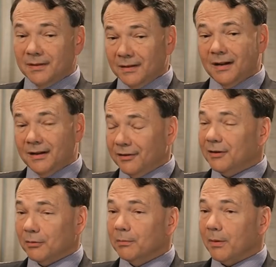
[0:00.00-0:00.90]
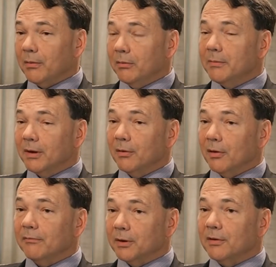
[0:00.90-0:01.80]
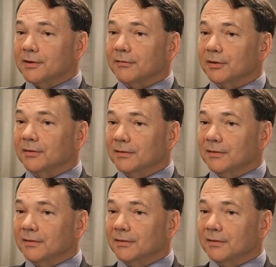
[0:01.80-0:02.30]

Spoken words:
I think we're probably better off because of it.